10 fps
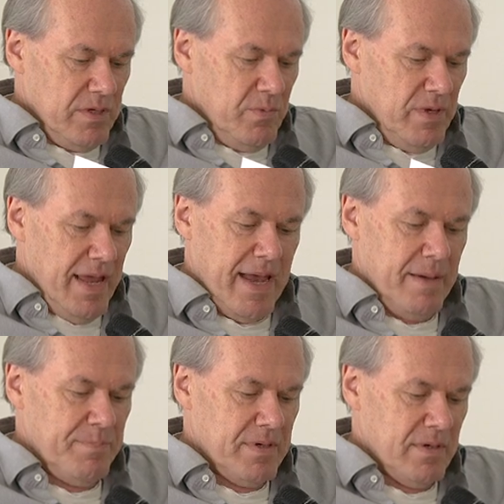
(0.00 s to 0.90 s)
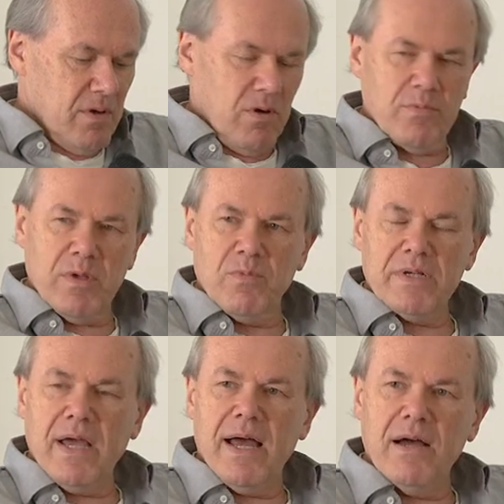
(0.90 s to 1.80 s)
will happen, or
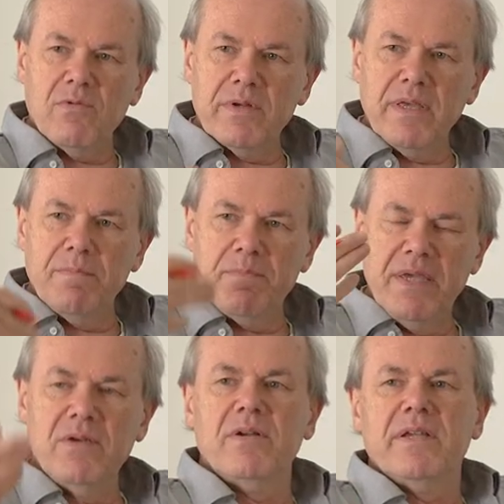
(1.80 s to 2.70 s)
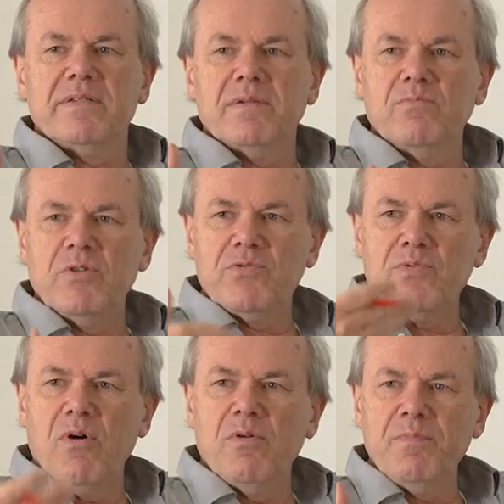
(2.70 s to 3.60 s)
how imperialism, which
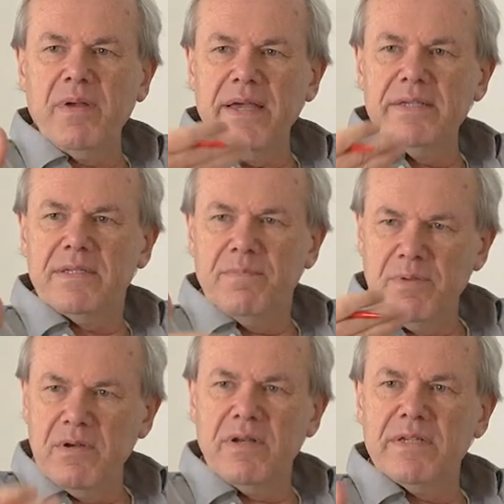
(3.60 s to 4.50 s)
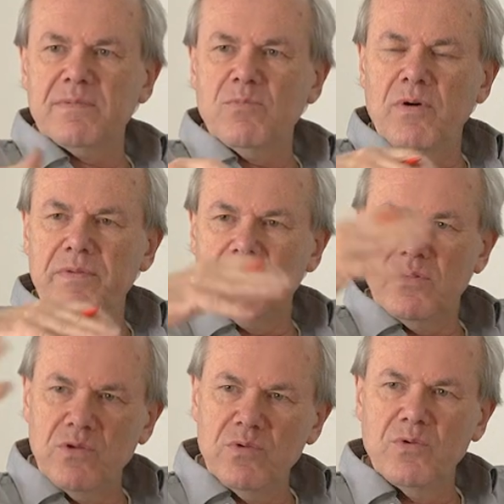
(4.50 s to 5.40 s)
role plays imperialism or the
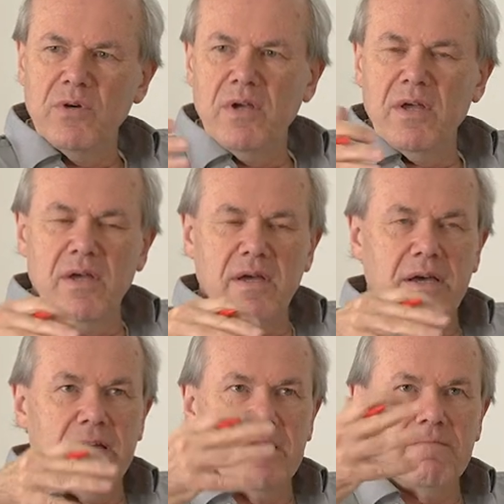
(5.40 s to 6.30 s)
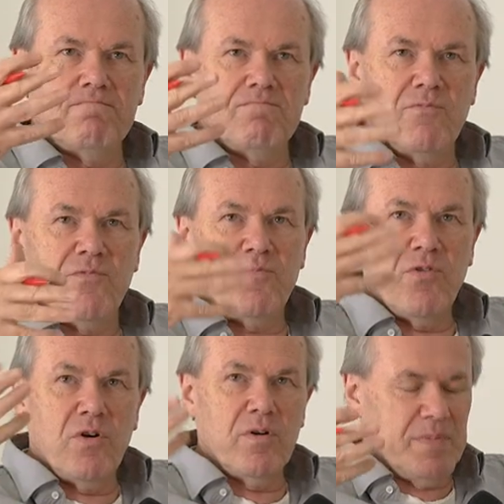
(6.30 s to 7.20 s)
new
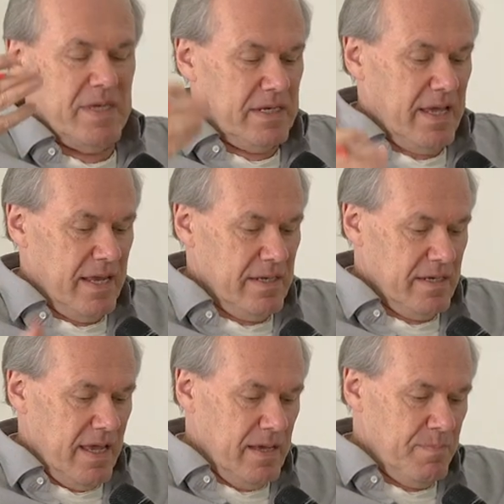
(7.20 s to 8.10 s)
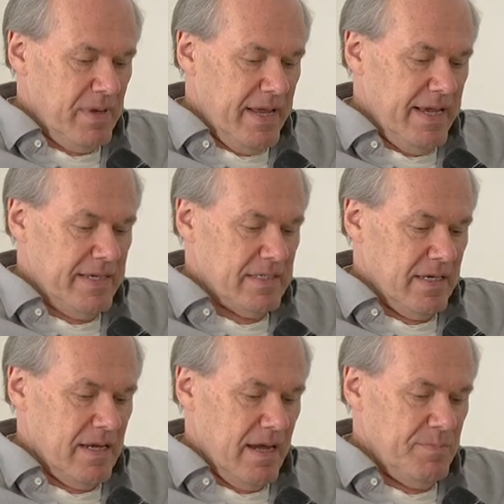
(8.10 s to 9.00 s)
form that can take place.
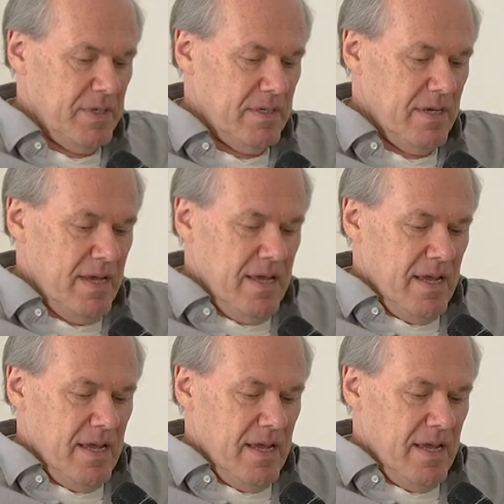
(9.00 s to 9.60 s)
And I mean,